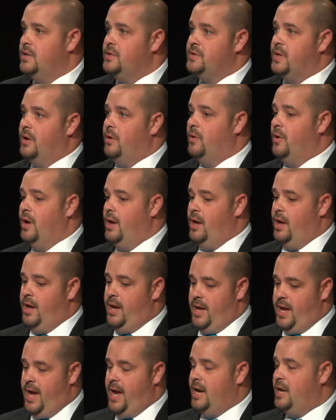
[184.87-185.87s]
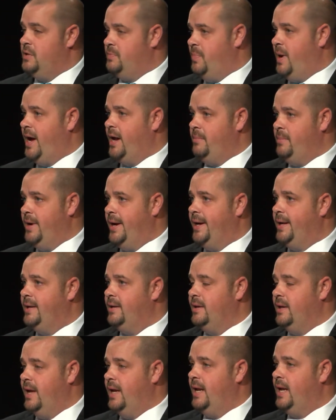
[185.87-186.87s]
So he had his pot of
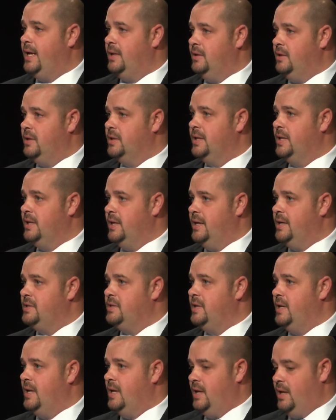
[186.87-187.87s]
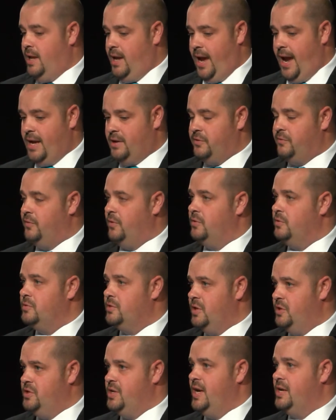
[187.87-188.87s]
money and he looked at us and asked for
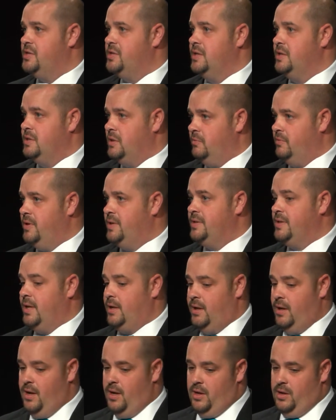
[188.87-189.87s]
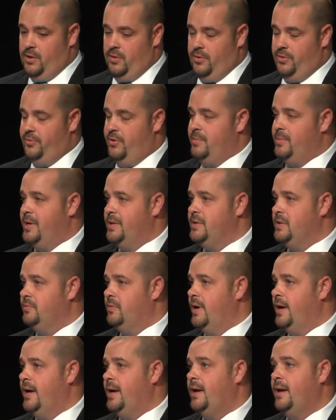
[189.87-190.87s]
suggestions, and we said, you're 3 months
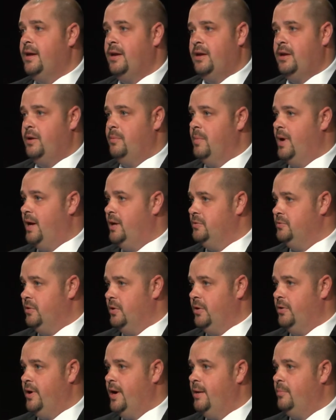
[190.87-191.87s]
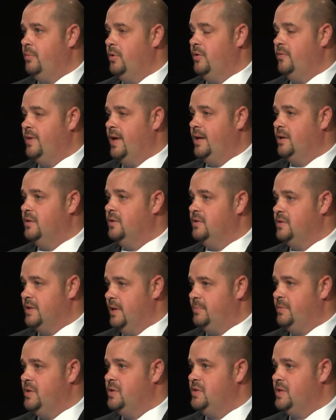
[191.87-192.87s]
away, you might as well go ahead and move that into
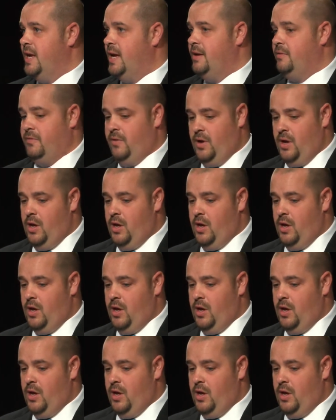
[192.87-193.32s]
something safe.